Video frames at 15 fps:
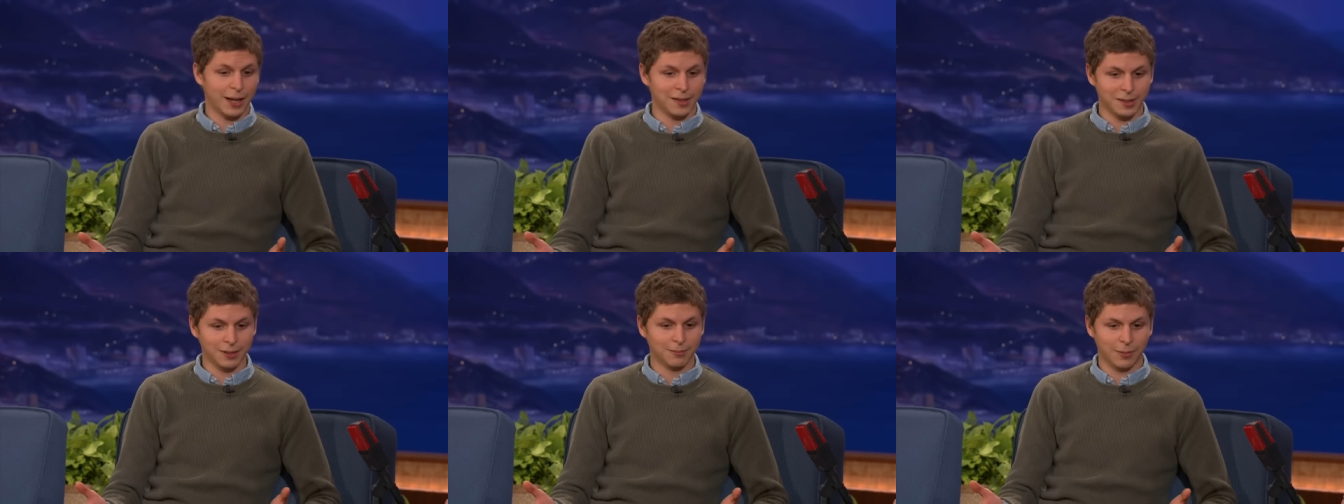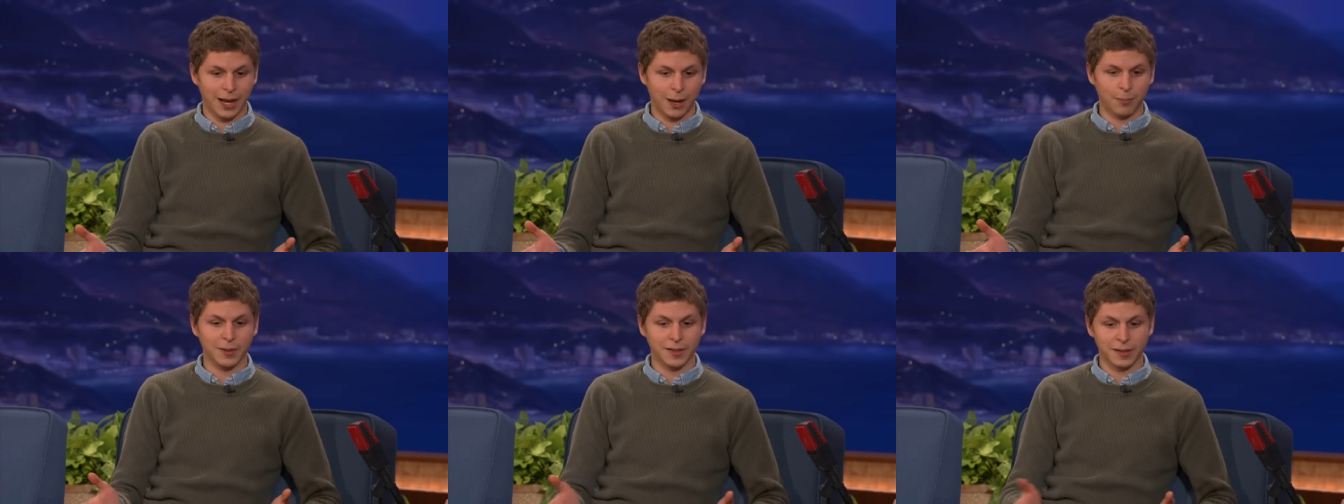as it
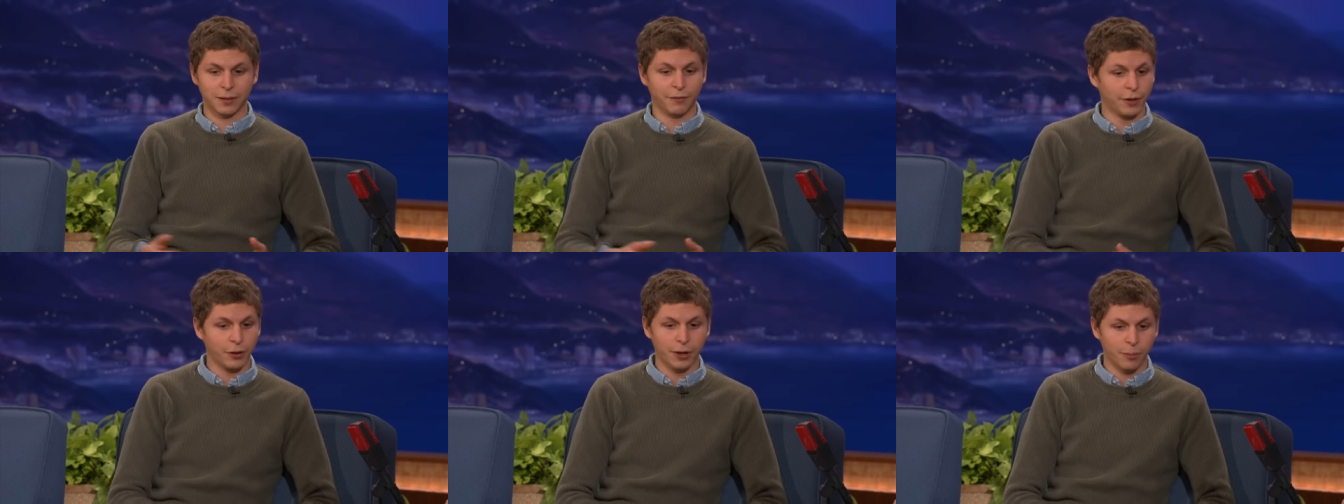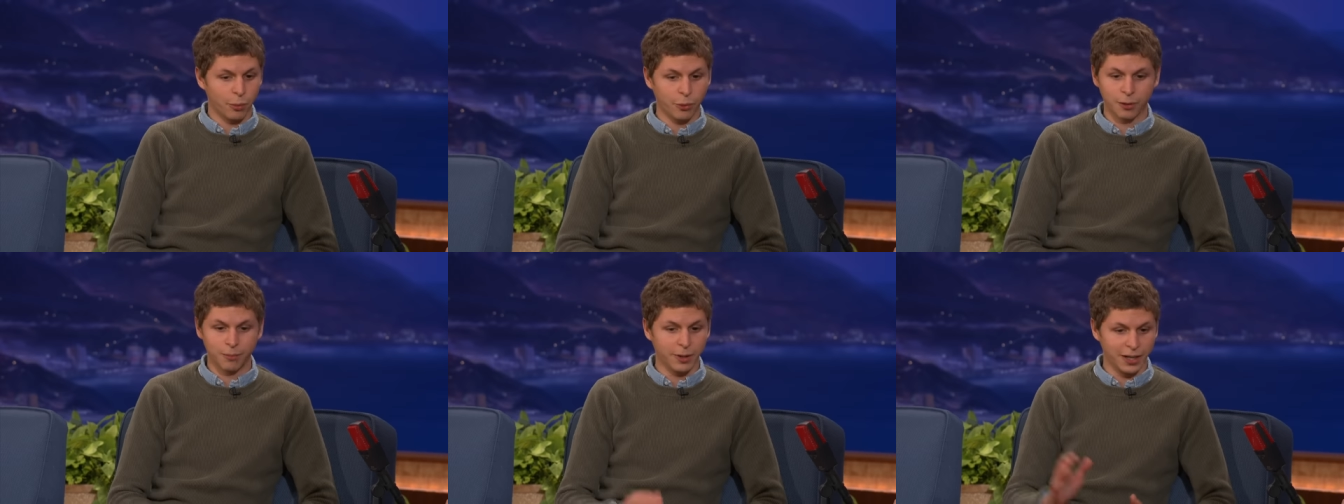happens, at a very
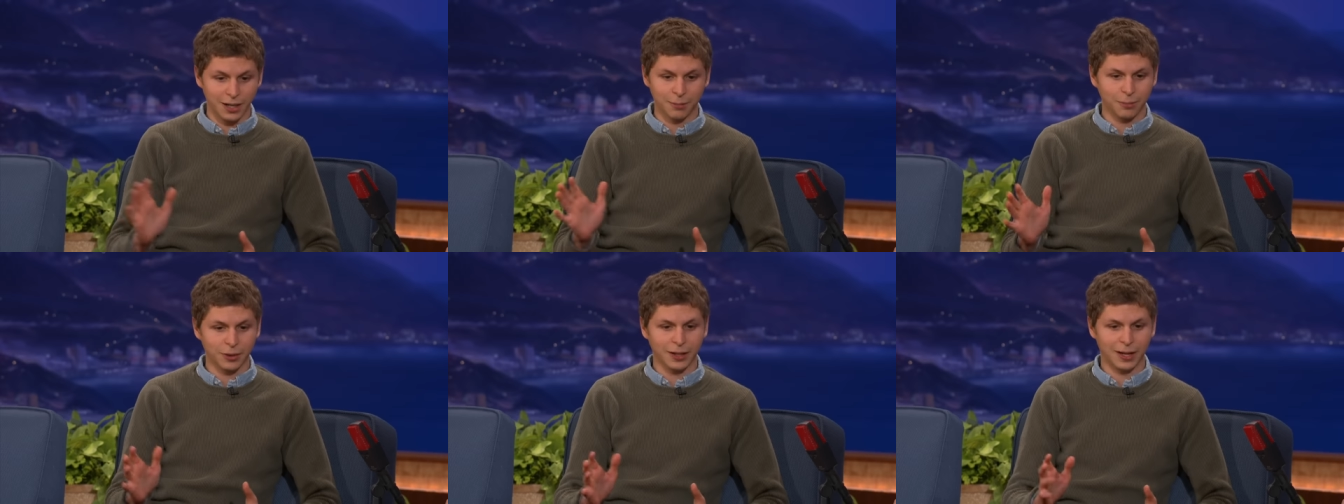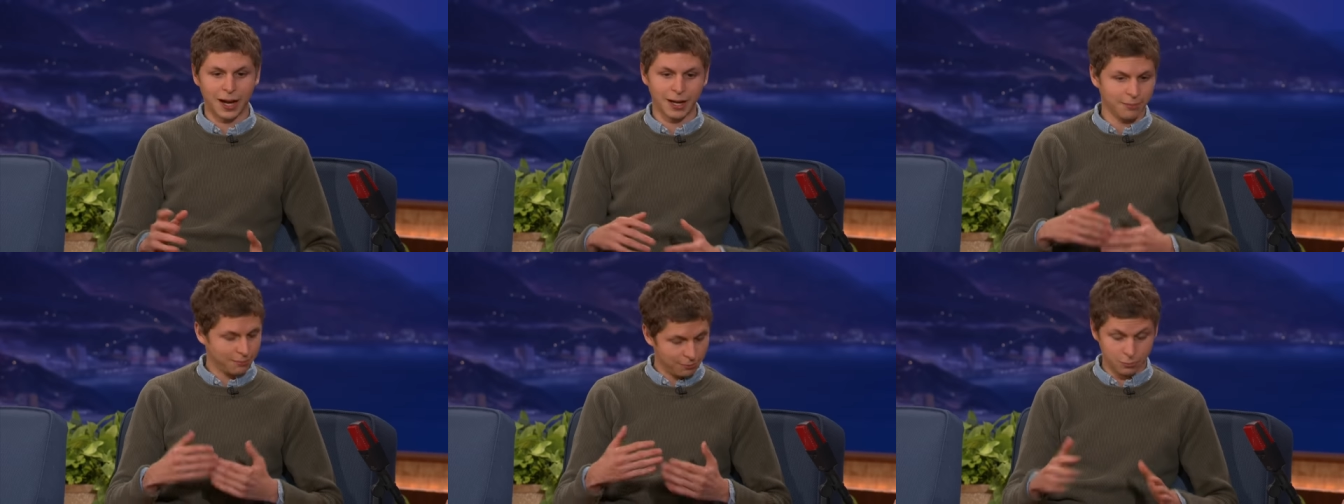important meeting, but
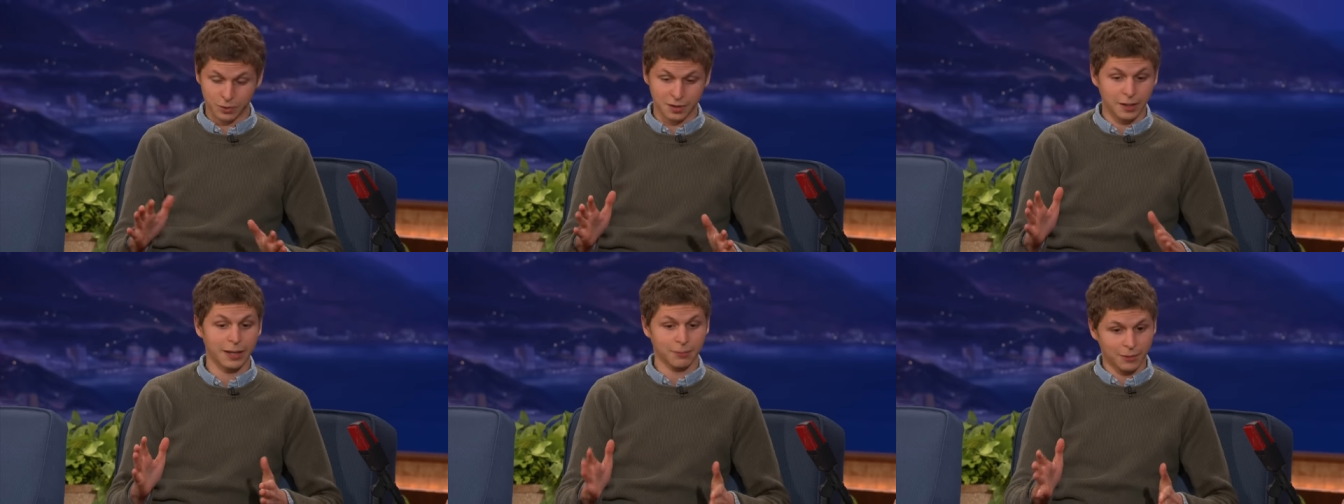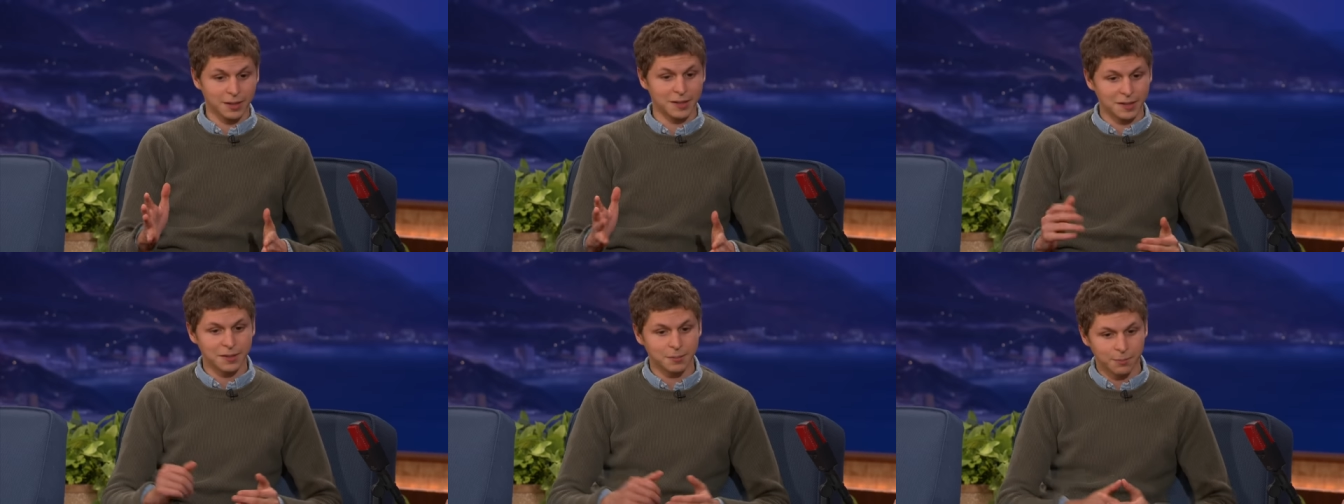I was like,
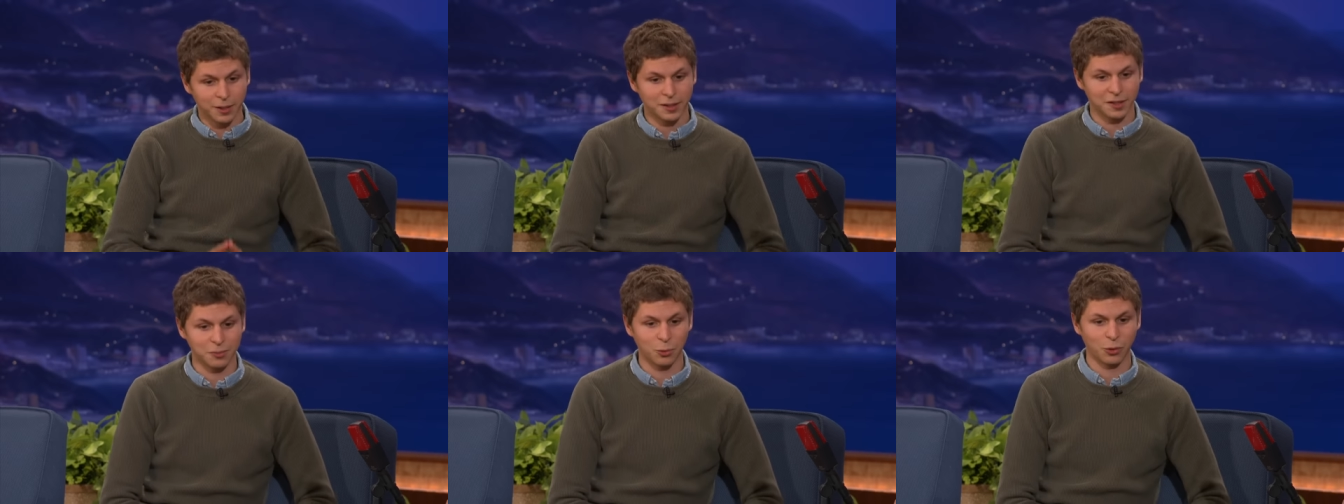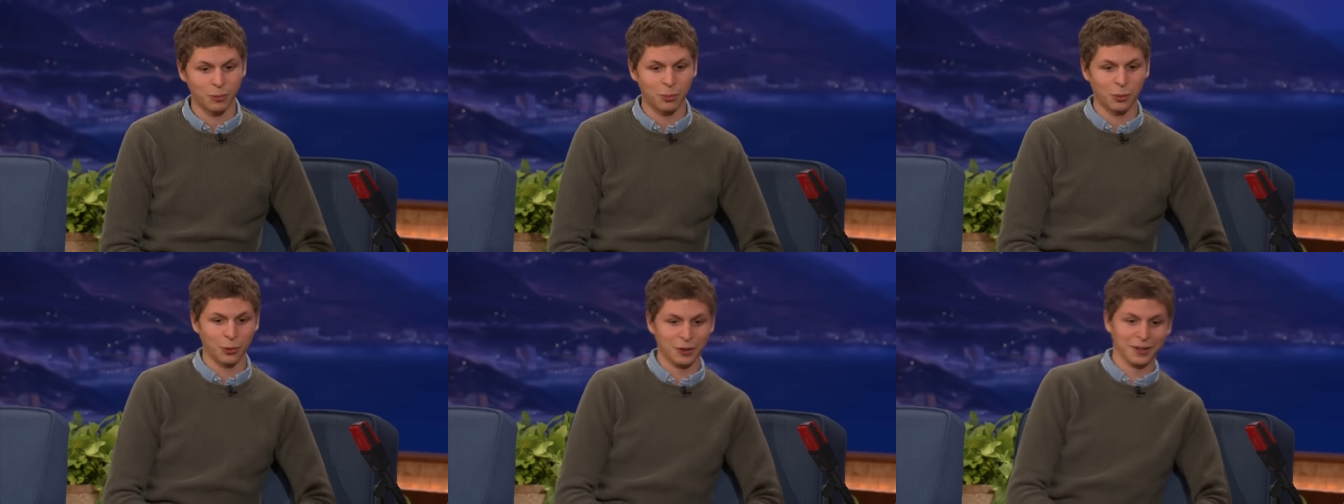this is, this is more
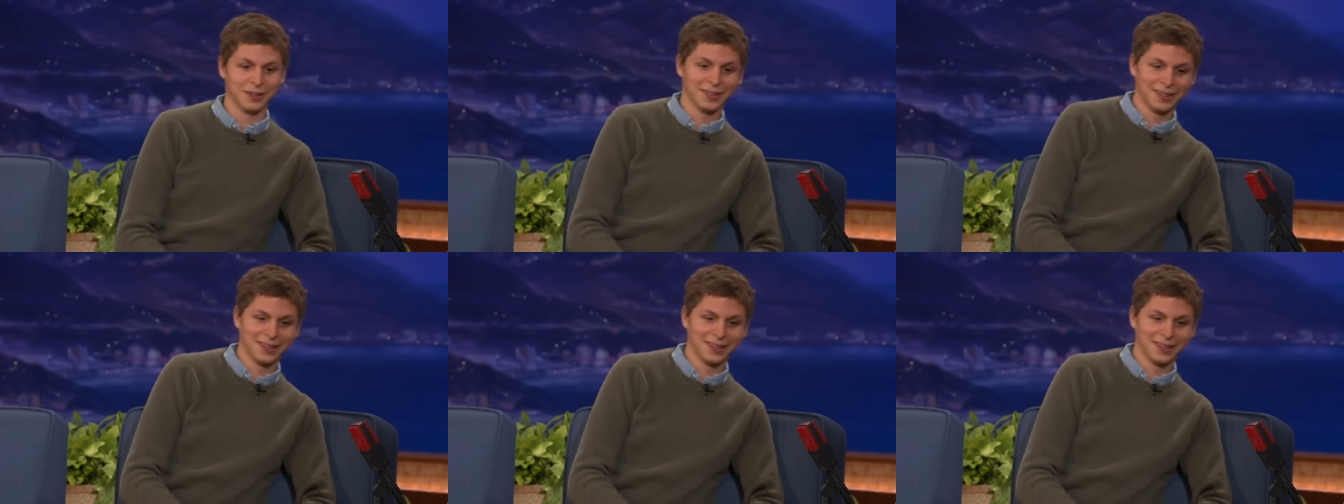important.